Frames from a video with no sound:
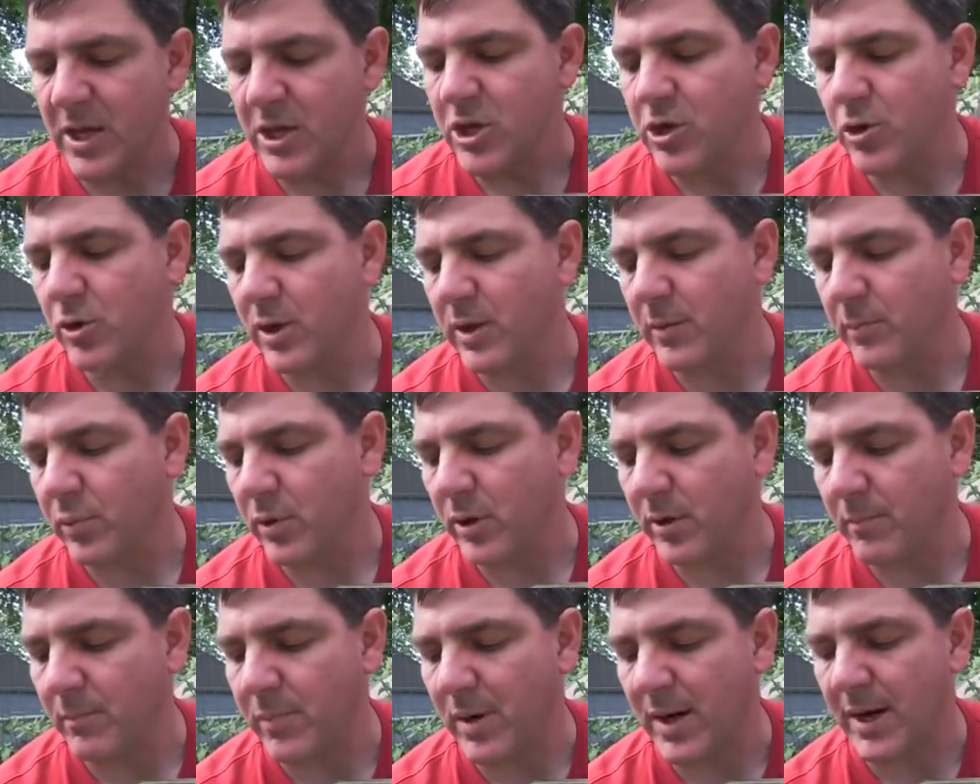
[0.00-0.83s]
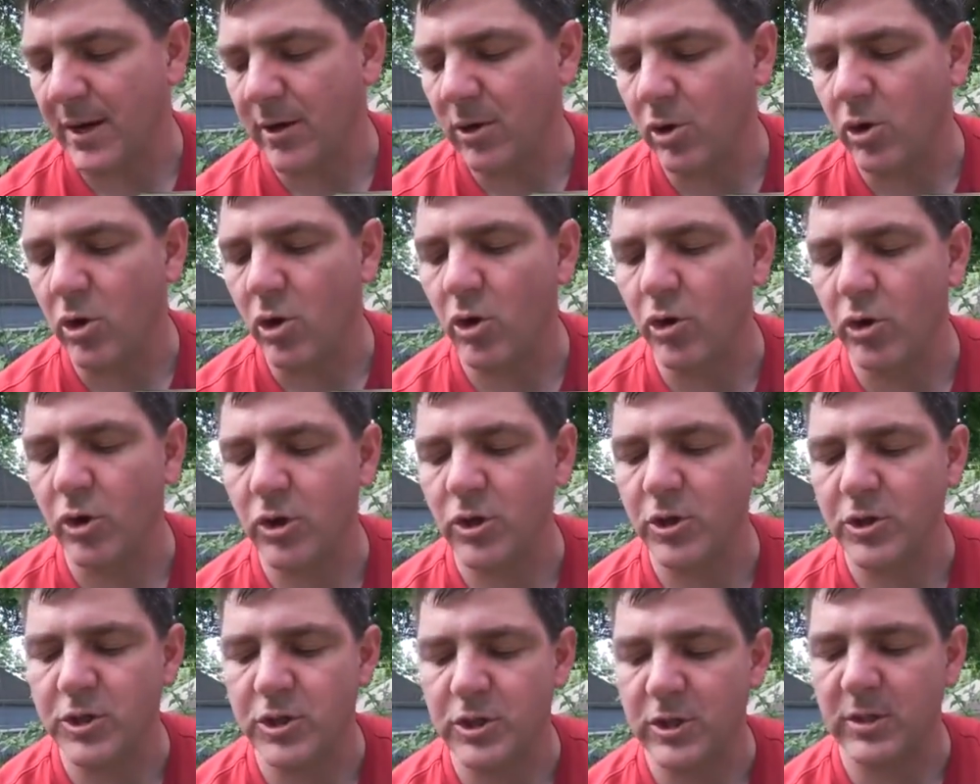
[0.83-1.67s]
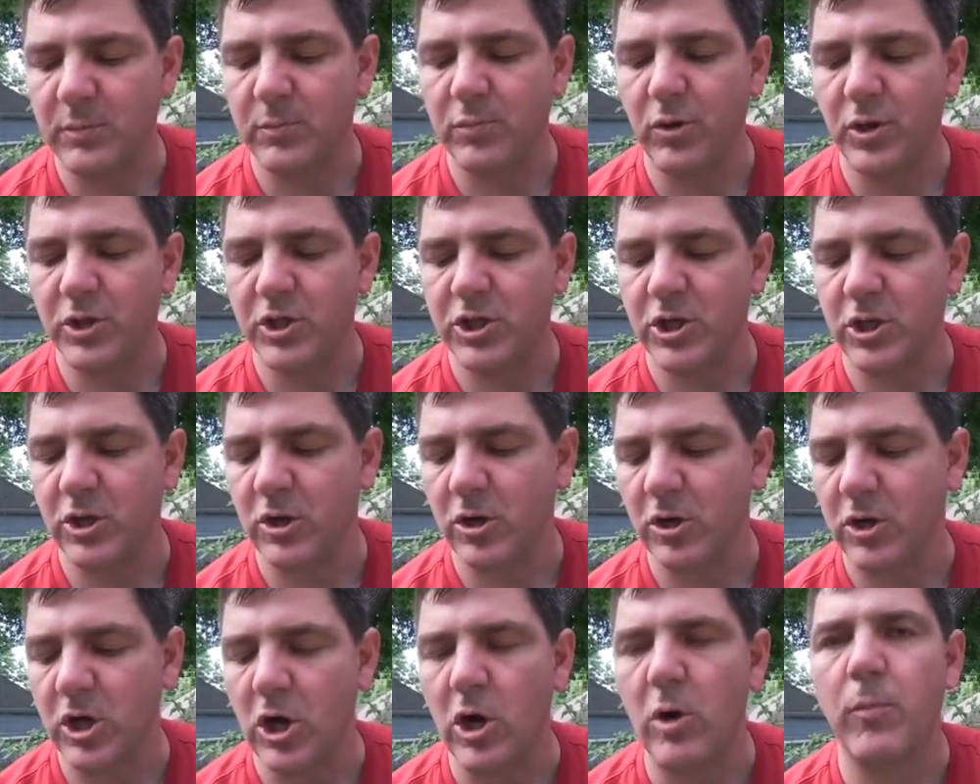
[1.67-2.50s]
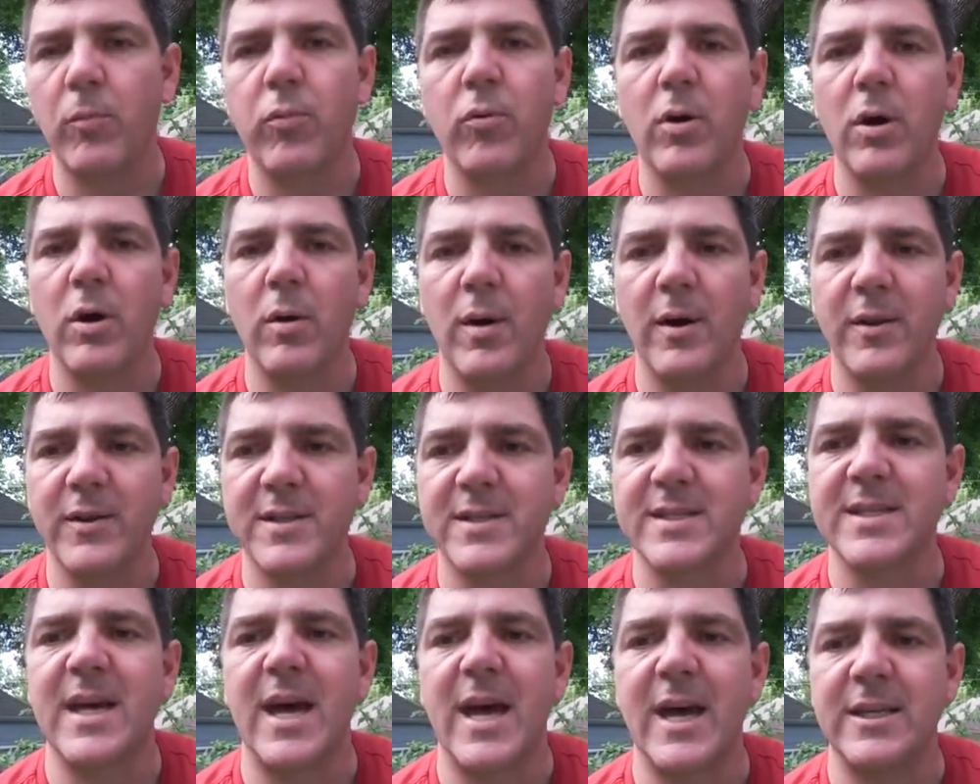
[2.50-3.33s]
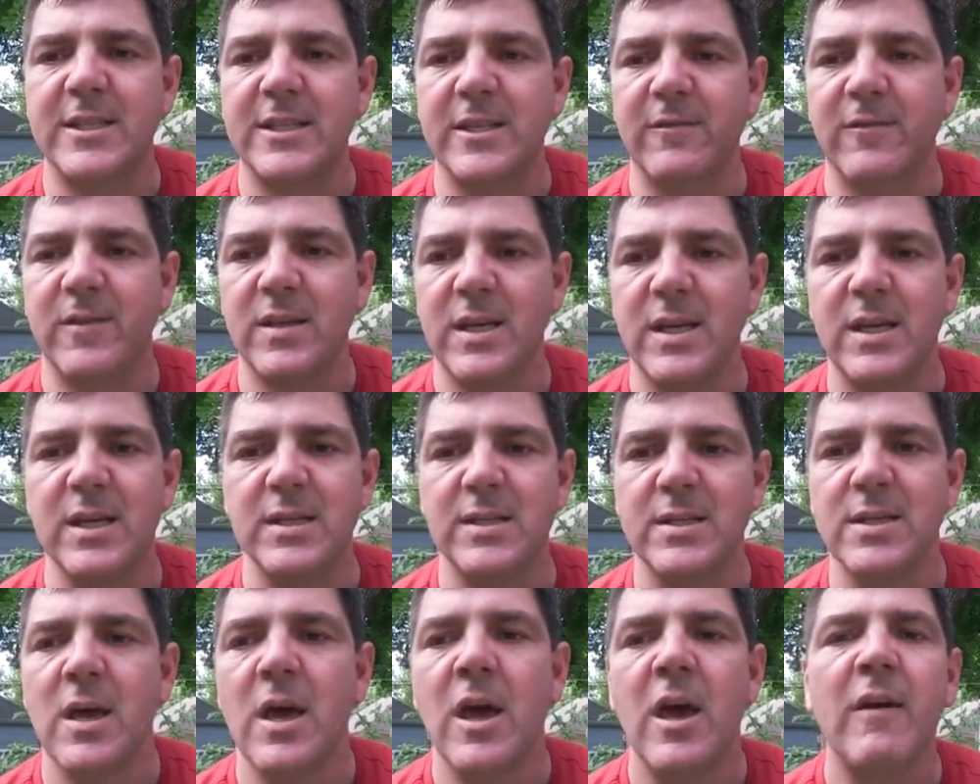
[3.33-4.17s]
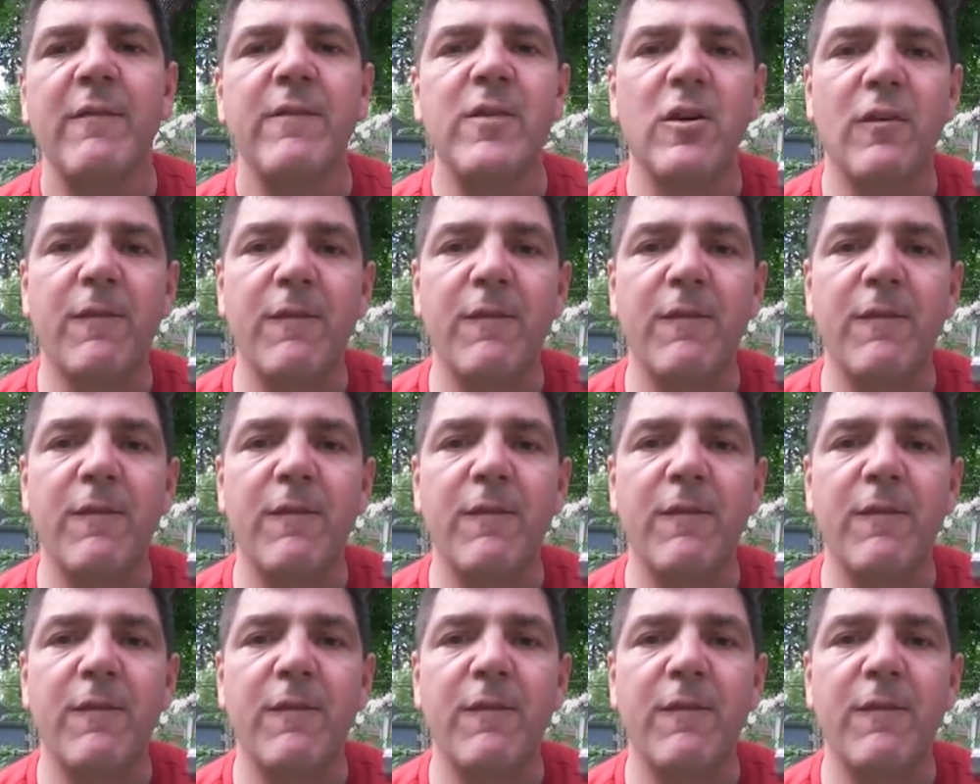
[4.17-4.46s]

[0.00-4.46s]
You can put bottle holders, you can put your GoPro on the sides of these. If you're